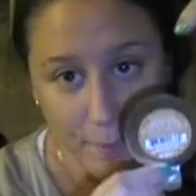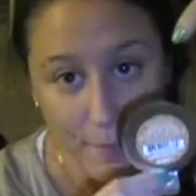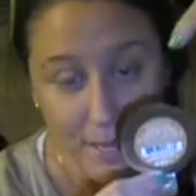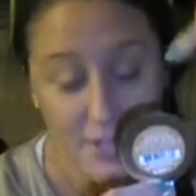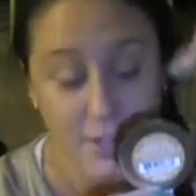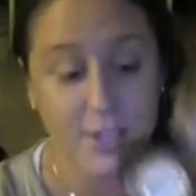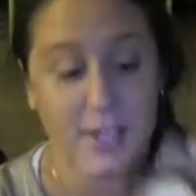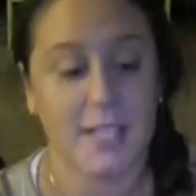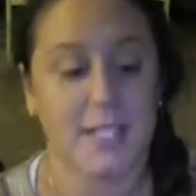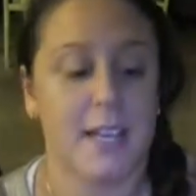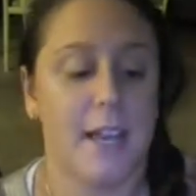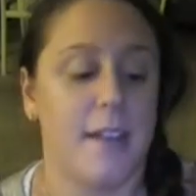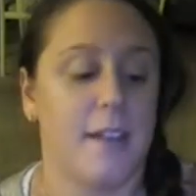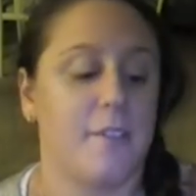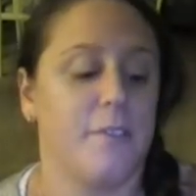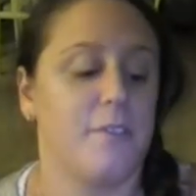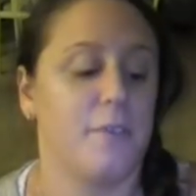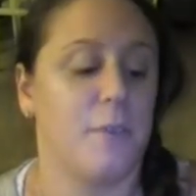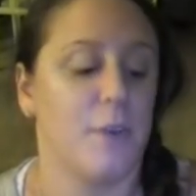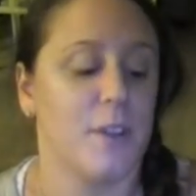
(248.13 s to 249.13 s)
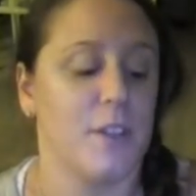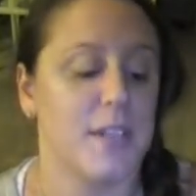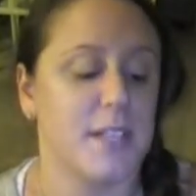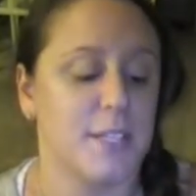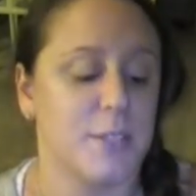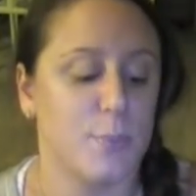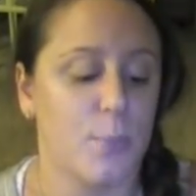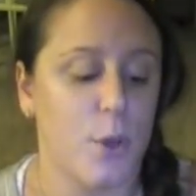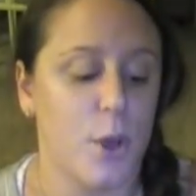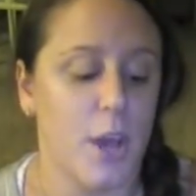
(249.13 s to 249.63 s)
majorly excited for
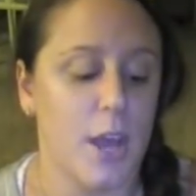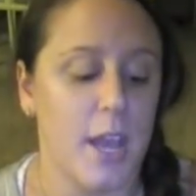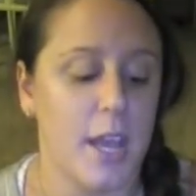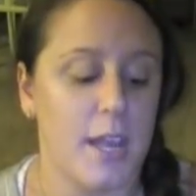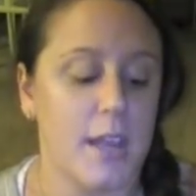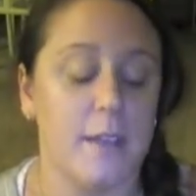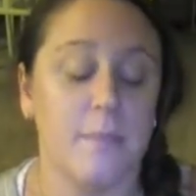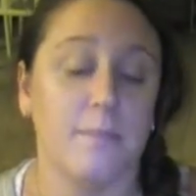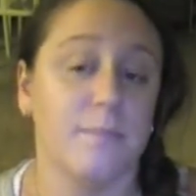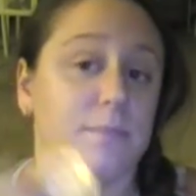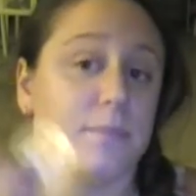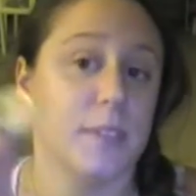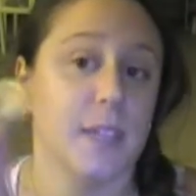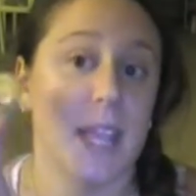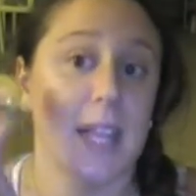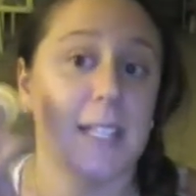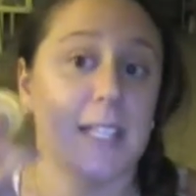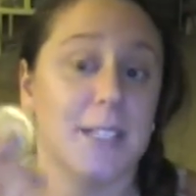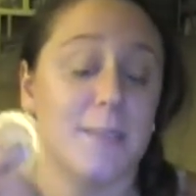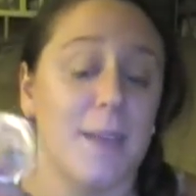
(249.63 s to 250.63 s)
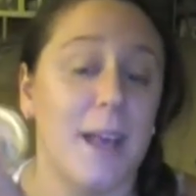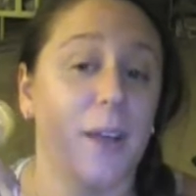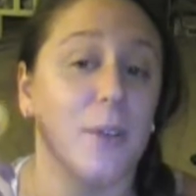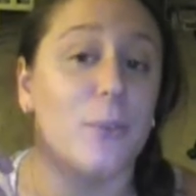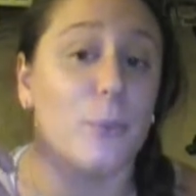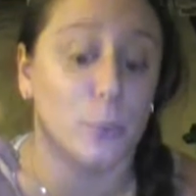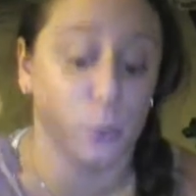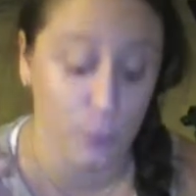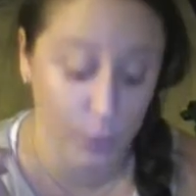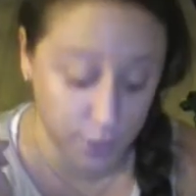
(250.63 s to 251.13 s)
this one. It
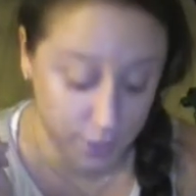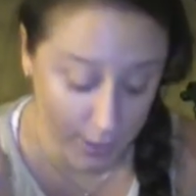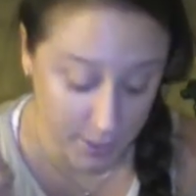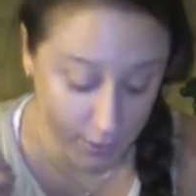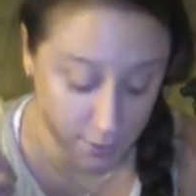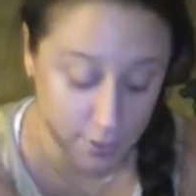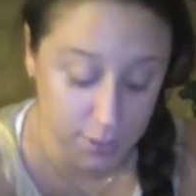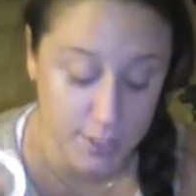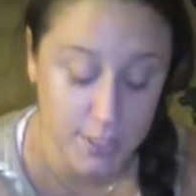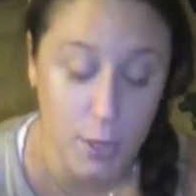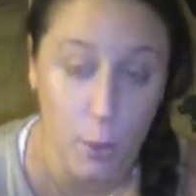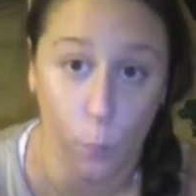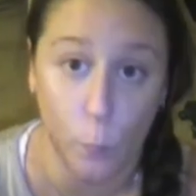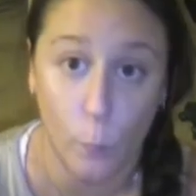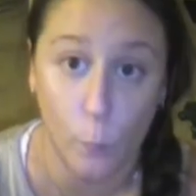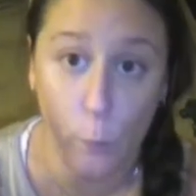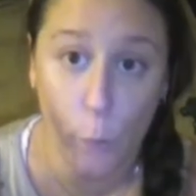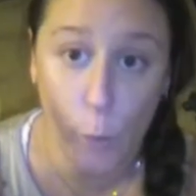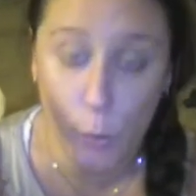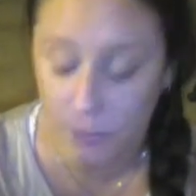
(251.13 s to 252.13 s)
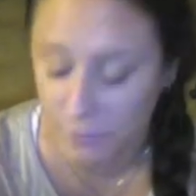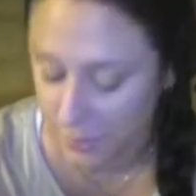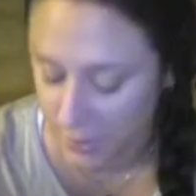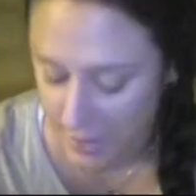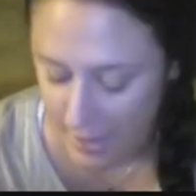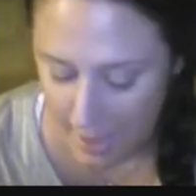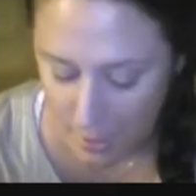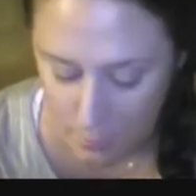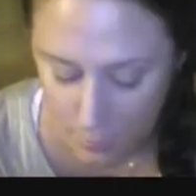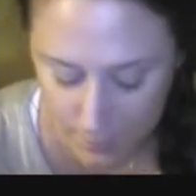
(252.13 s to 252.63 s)
smelled really good. So whoop for
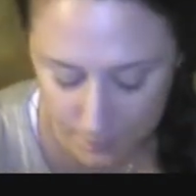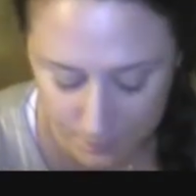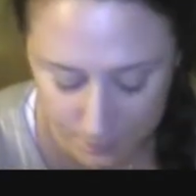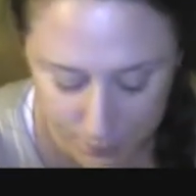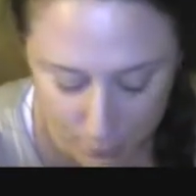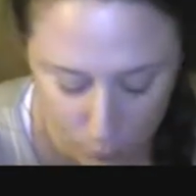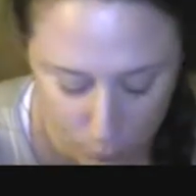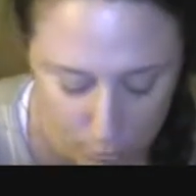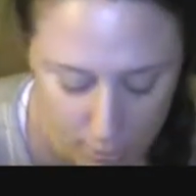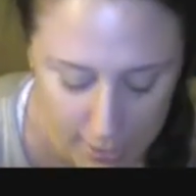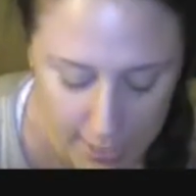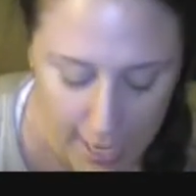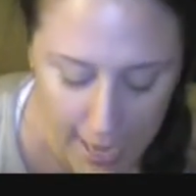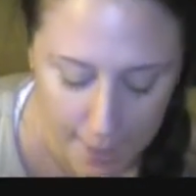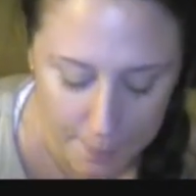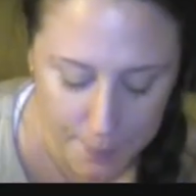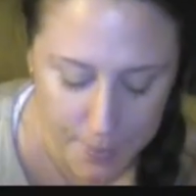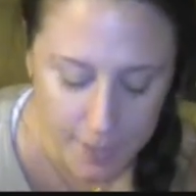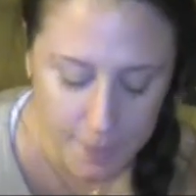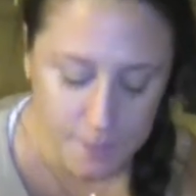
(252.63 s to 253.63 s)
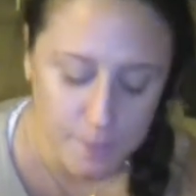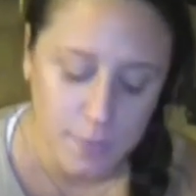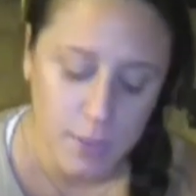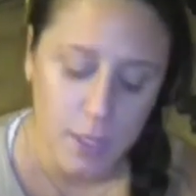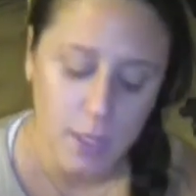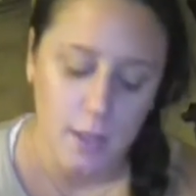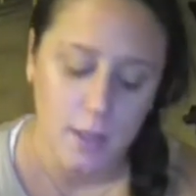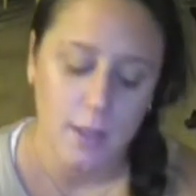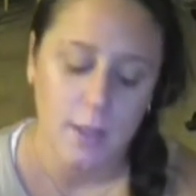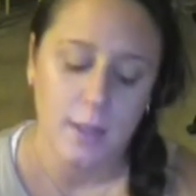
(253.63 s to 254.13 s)
that one. Really happy.
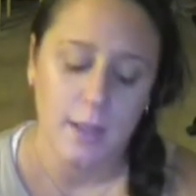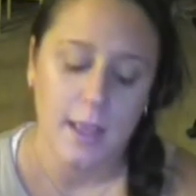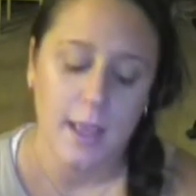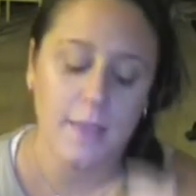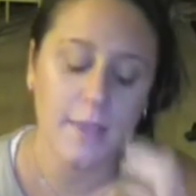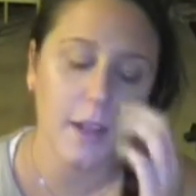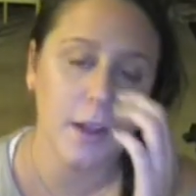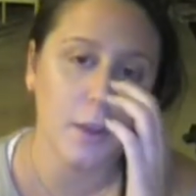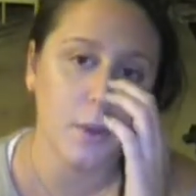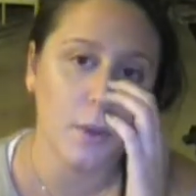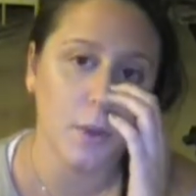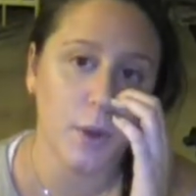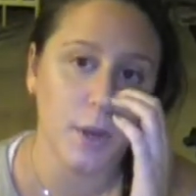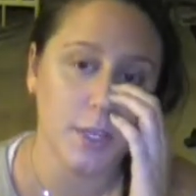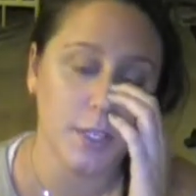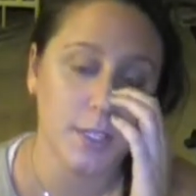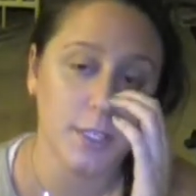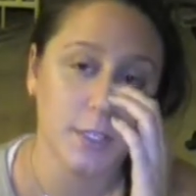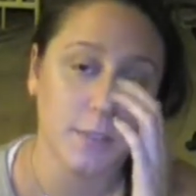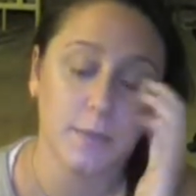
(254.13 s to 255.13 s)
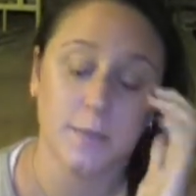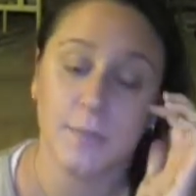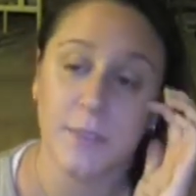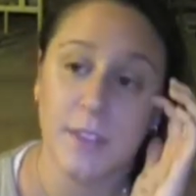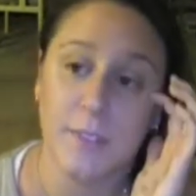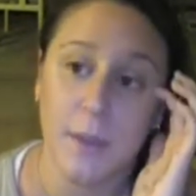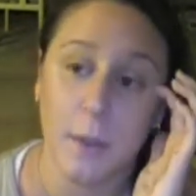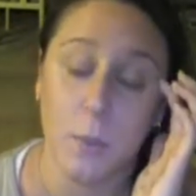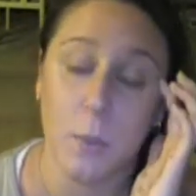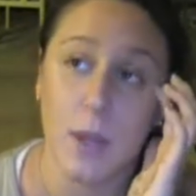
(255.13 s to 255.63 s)
And then, of course,
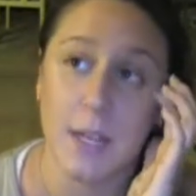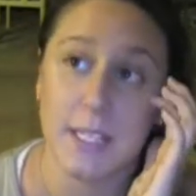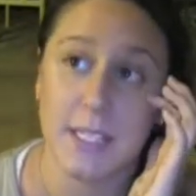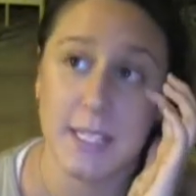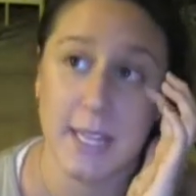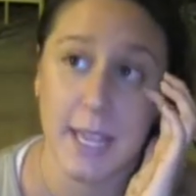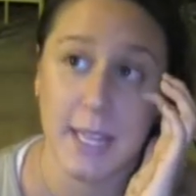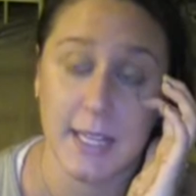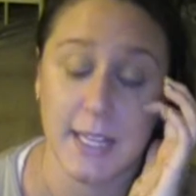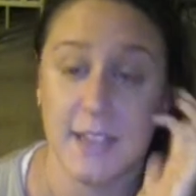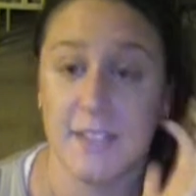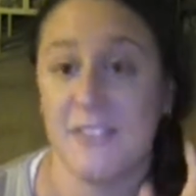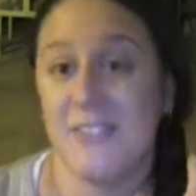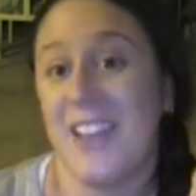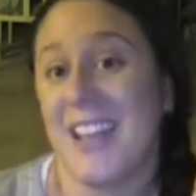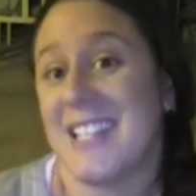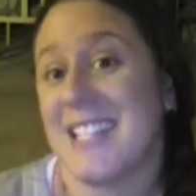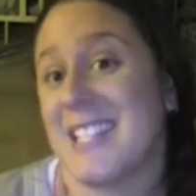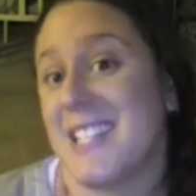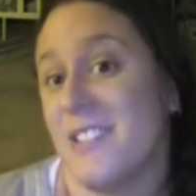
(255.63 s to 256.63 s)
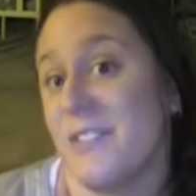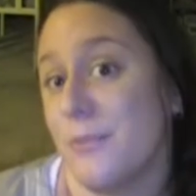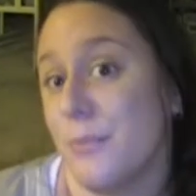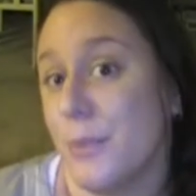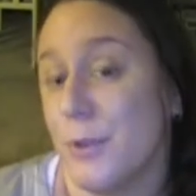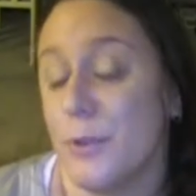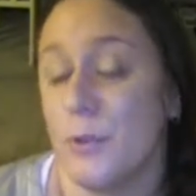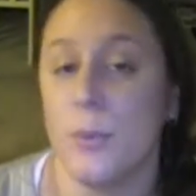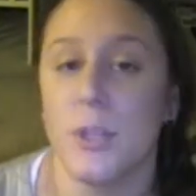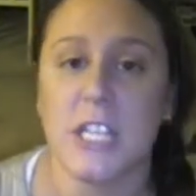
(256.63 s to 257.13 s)
if I want to stay in the festive
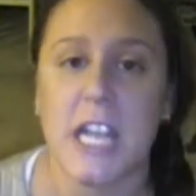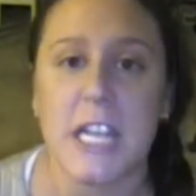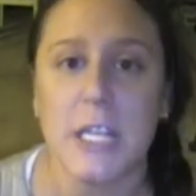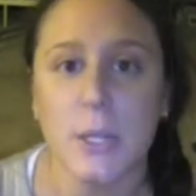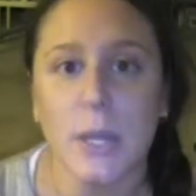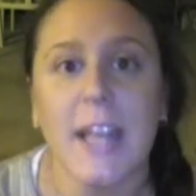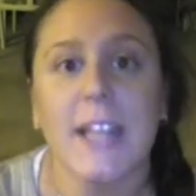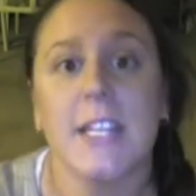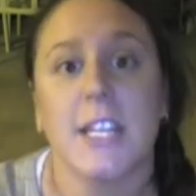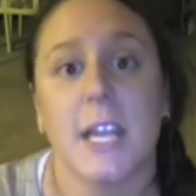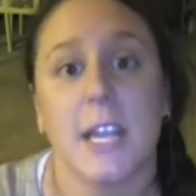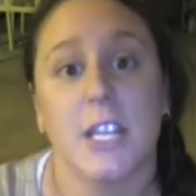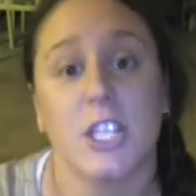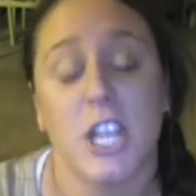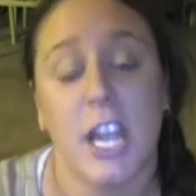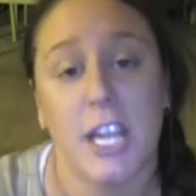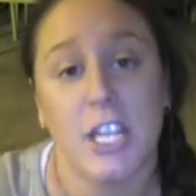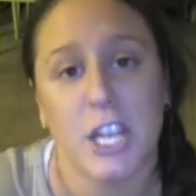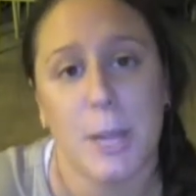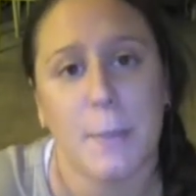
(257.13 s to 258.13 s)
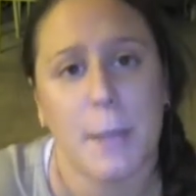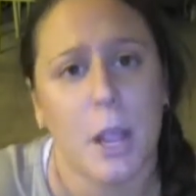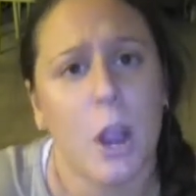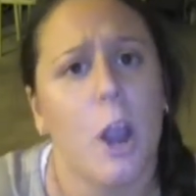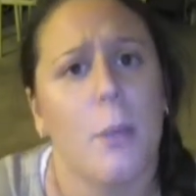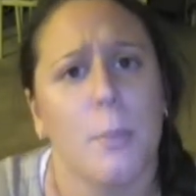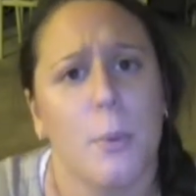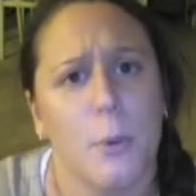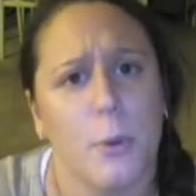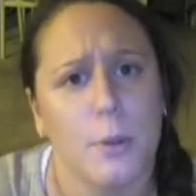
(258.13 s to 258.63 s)
mood, which I do like to change out my
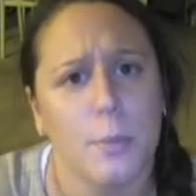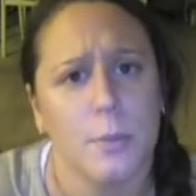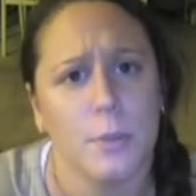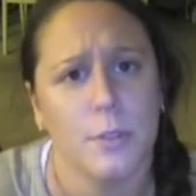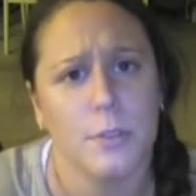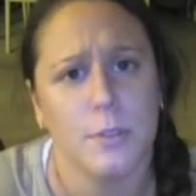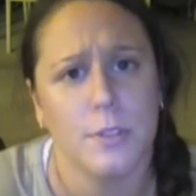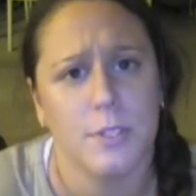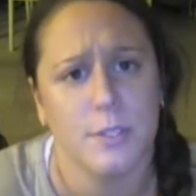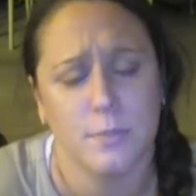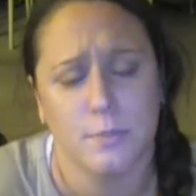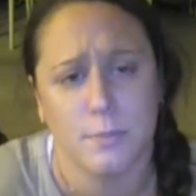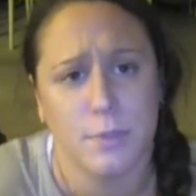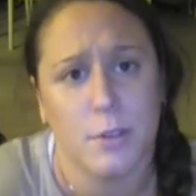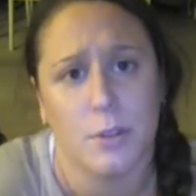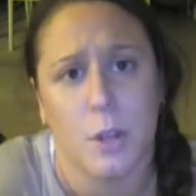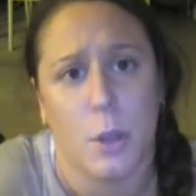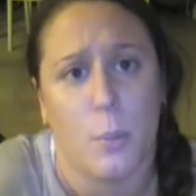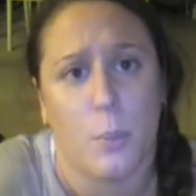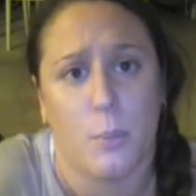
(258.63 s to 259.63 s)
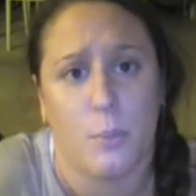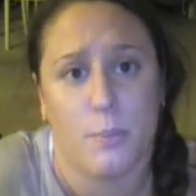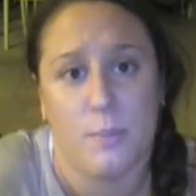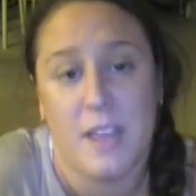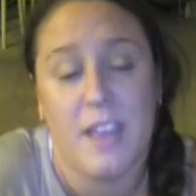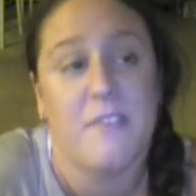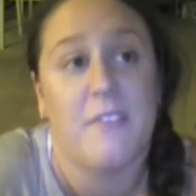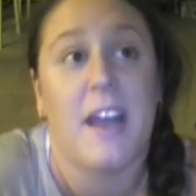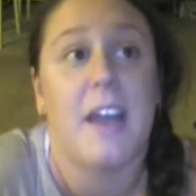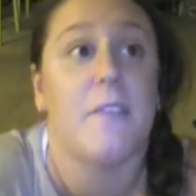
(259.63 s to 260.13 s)
car portables, you know,
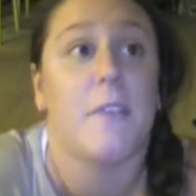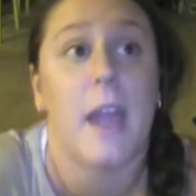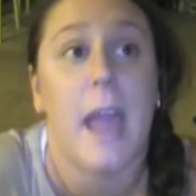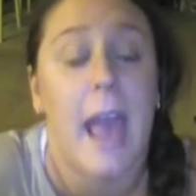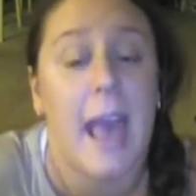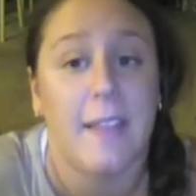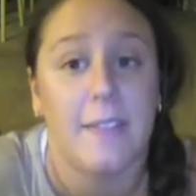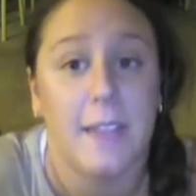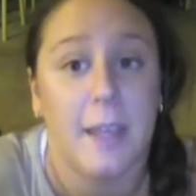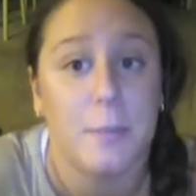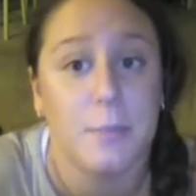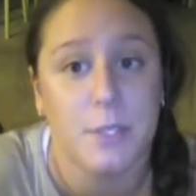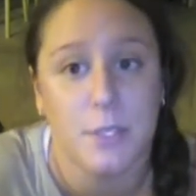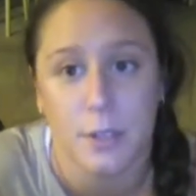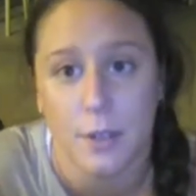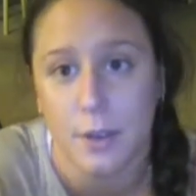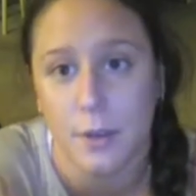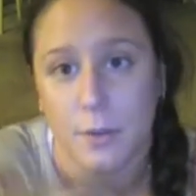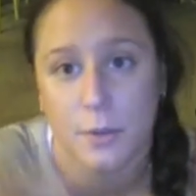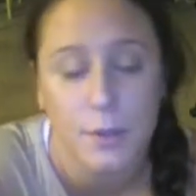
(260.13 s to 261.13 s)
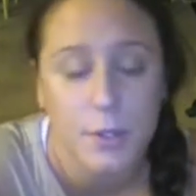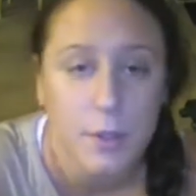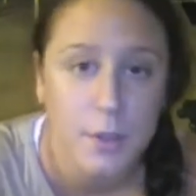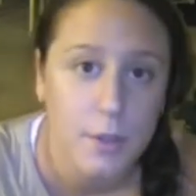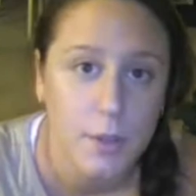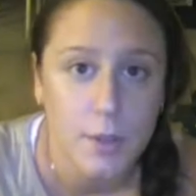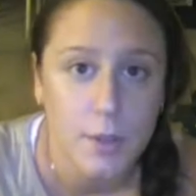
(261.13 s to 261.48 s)
if I ever had them. So